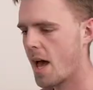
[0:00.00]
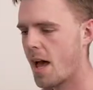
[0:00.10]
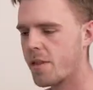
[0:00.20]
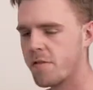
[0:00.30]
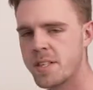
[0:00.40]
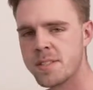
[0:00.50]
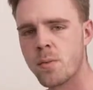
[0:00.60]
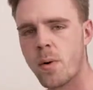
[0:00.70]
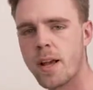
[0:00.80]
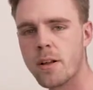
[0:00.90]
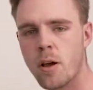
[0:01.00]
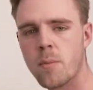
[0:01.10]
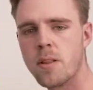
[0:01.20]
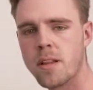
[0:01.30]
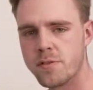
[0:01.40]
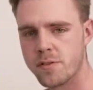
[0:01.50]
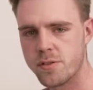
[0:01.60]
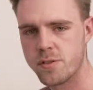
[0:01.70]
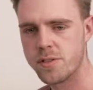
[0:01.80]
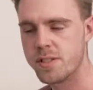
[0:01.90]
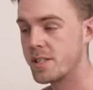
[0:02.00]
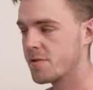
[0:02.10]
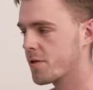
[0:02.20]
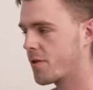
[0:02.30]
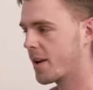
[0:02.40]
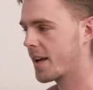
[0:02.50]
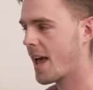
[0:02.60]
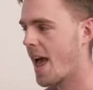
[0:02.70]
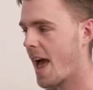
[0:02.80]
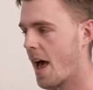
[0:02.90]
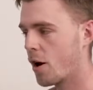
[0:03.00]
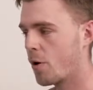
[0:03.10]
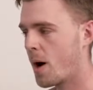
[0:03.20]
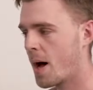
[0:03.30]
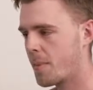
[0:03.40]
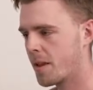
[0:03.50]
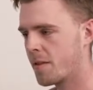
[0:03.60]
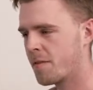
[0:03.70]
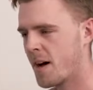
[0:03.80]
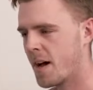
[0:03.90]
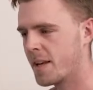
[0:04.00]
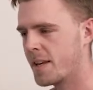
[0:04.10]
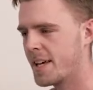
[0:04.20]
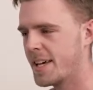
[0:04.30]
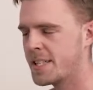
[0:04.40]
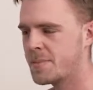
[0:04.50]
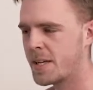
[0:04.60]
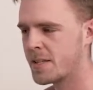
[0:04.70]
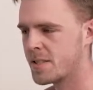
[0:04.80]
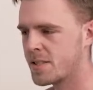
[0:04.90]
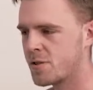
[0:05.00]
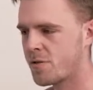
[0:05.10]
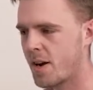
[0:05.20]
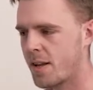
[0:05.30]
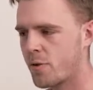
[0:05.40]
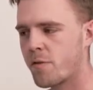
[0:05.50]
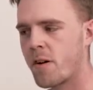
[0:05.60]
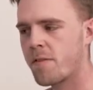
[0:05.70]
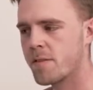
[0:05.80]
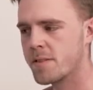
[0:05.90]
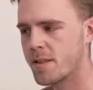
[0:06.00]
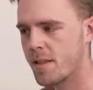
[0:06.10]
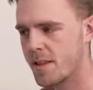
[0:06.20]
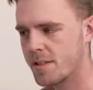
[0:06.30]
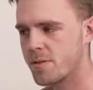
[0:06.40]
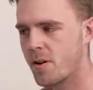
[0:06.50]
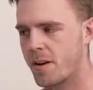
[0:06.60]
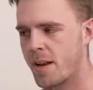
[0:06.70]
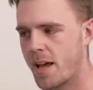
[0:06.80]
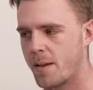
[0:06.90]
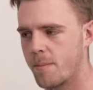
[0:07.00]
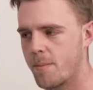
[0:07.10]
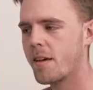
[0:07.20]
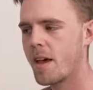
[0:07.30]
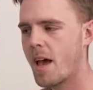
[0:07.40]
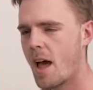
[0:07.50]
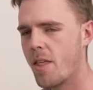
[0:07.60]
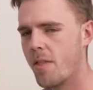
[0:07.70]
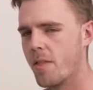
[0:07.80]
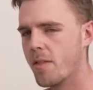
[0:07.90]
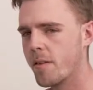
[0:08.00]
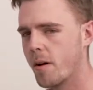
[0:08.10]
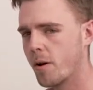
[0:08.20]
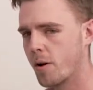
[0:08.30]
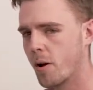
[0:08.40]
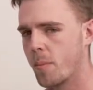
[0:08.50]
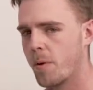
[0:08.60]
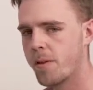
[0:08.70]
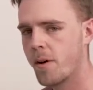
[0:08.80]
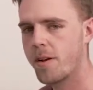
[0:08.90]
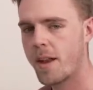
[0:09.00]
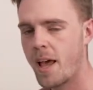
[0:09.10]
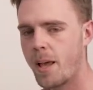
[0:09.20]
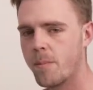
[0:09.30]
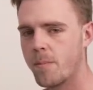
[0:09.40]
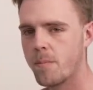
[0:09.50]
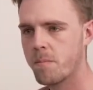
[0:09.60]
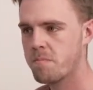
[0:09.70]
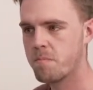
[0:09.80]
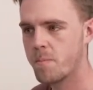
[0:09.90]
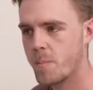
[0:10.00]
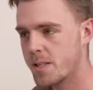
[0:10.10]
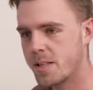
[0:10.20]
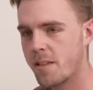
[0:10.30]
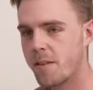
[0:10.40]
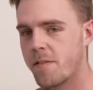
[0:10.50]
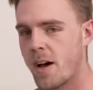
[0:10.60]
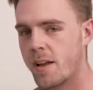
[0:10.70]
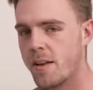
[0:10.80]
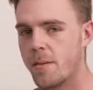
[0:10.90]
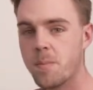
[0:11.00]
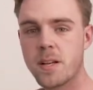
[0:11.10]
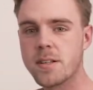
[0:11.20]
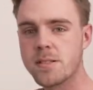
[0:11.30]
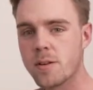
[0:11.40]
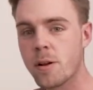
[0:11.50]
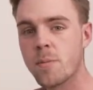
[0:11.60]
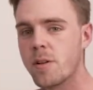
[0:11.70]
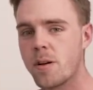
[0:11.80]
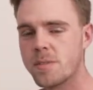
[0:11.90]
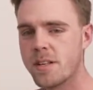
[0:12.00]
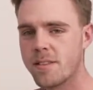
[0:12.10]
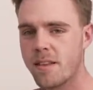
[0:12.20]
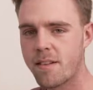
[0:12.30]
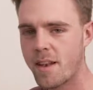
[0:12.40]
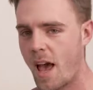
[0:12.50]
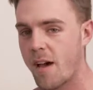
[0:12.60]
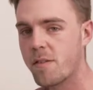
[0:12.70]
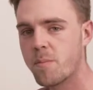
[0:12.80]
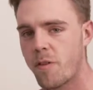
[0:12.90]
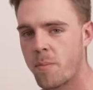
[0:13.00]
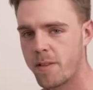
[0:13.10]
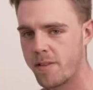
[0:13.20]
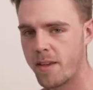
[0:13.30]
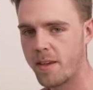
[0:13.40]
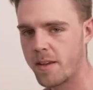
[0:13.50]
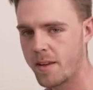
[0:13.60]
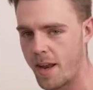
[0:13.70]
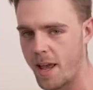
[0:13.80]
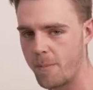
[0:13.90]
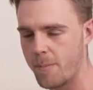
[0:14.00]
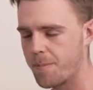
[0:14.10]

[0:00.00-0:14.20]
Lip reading: And the reason why global introduce is returning hello, I'm undefined is because it's trying to reference this .name, and global.name is undefined because the global object doesn't have a property name.